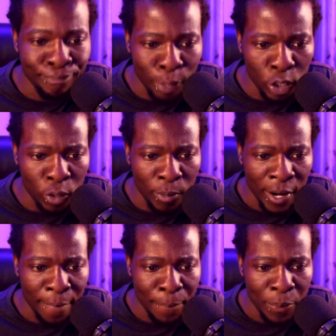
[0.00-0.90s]
bottom,
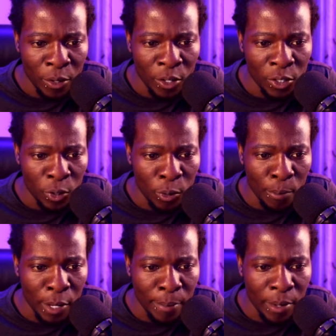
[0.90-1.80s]
right? So
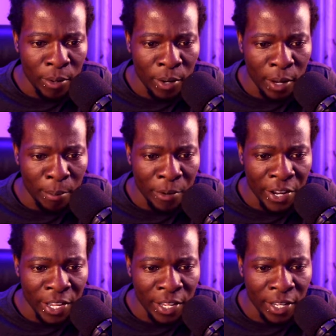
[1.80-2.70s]
maybe you can
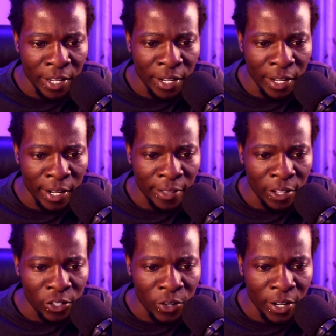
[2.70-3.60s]
bring in another
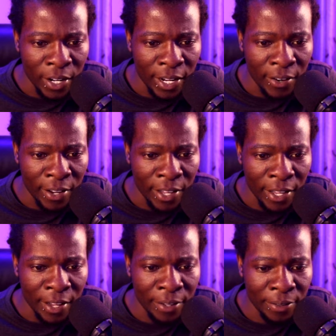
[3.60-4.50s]
trend line right
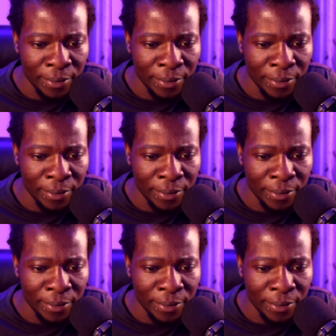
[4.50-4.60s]
here,